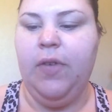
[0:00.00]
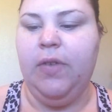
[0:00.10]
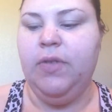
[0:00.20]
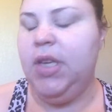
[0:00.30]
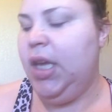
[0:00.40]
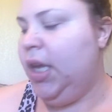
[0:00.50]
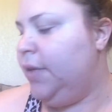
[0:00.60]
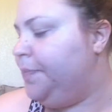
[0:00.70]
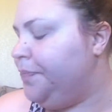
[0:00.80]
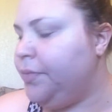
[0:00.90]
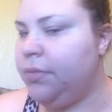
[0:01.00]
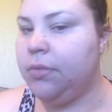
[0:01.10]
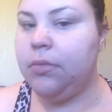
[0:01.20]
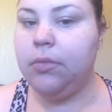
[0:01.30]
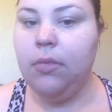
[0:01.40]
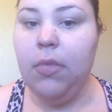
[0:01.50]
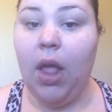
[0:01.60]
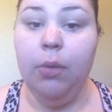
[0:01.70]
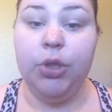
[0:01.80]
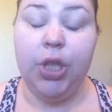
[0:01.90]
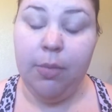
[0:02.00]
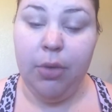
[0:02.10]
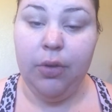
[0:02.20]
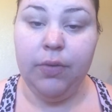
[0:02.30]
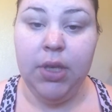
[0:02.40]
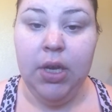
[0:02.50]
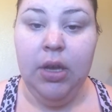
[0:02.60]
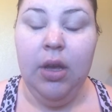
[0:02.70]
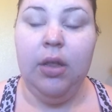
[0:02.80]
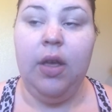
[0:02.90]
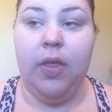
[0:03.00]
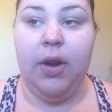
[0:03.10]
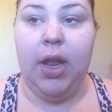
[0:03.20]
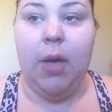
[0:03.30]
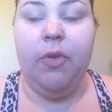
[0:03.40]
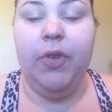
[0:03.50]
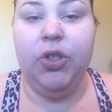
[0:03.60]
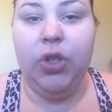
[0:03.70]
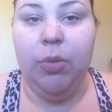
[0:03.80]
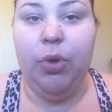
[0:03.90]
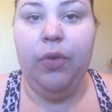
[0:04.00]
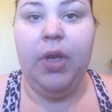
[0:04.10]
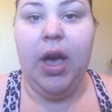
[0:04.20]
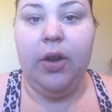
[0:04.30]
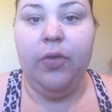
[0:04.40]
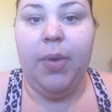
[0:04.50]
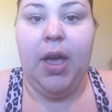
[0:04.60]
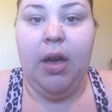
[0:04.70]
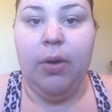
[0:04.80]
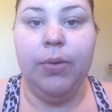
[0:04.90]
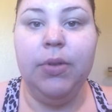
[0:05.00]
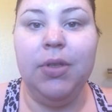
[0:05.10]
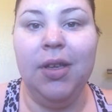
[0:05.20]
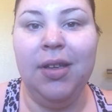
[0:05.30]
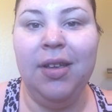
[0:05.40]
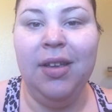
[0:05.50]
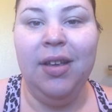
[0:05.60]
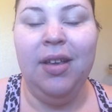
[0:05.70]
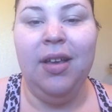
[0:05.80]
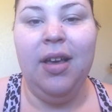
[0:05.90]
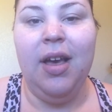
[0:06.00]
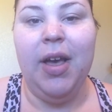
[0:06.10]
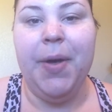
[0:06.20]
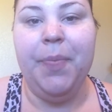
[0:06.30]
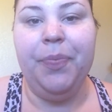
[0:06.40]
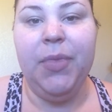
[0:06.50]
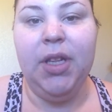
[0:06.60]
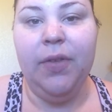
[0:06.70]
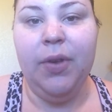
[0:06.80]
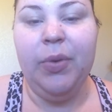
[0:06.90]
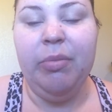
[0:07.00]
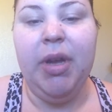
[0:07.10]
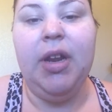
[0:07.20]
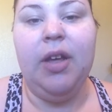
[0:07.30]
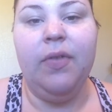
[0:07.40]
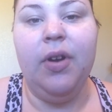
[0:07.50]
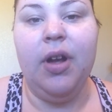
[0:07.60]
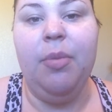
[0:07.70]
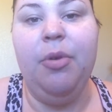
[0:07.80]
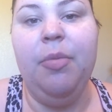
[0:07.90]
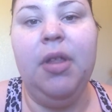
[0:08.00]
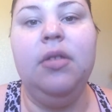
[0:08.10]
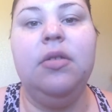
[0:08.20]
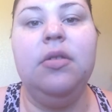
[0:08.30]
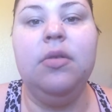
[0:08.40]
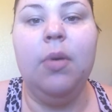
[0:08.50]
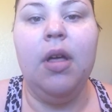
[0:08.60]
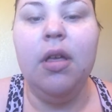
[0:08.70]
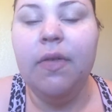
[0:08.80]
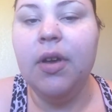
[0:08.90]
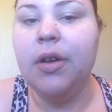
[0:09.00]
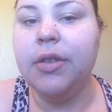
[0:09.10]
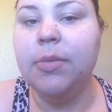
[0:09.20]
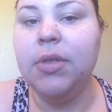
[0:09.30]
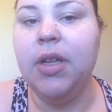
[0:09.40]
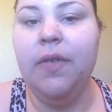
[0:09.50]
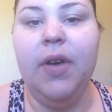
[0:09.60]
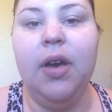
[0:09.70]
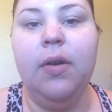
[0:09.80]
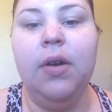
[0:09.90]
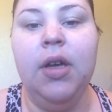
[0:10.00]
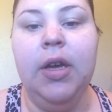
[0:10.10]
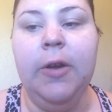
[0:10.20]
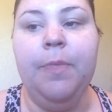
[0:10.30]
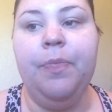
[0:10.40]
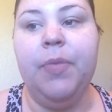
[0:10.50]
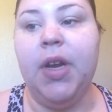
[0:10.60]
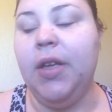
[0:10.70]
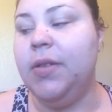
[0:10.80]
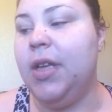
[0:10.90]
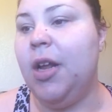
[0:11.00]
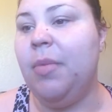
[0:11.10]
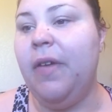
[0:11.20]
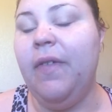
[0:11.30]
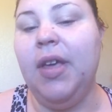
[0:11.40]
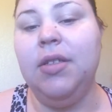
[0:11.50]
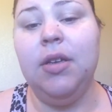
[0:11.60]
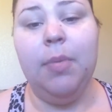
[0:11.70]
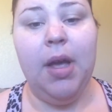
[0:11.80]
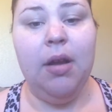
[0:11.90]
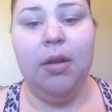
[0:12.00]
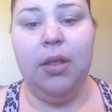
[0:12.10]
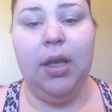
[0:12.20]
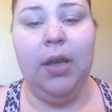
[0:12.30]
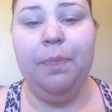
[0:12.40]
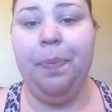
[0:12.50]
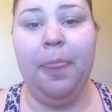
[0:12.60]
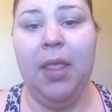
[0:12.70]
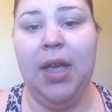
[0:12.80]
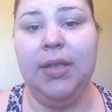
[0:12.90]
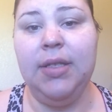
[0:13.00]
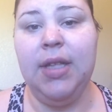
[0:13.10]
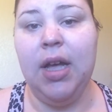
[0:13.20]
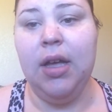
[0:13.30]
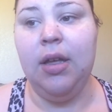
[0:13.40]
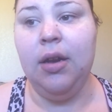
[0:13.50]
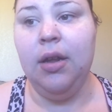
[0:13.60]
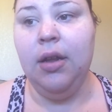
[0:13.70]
15, which I moved the other day. I'm officially moved out of my house. Living with my dad for a couple months while I figure some stuff out, but I use that on my face, and apparently it's not